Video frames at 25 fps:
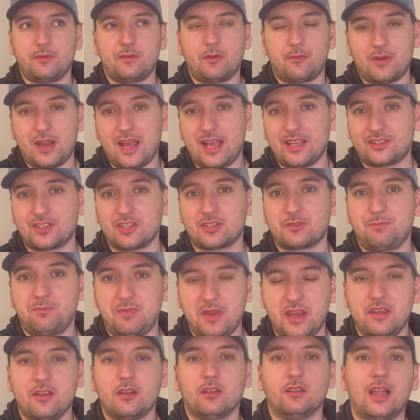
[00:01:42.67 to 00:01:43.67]
Nebraska's
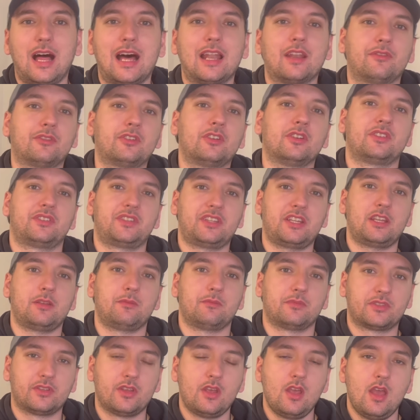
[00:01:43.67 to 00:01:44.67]
beaten a lot of good
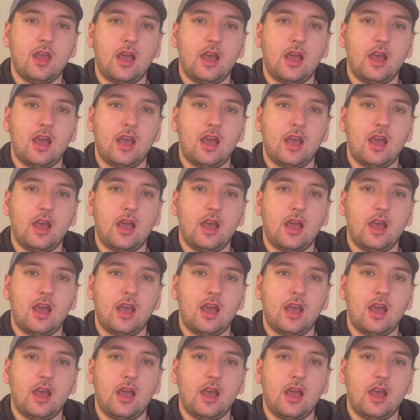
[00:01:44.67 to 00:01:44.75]
teams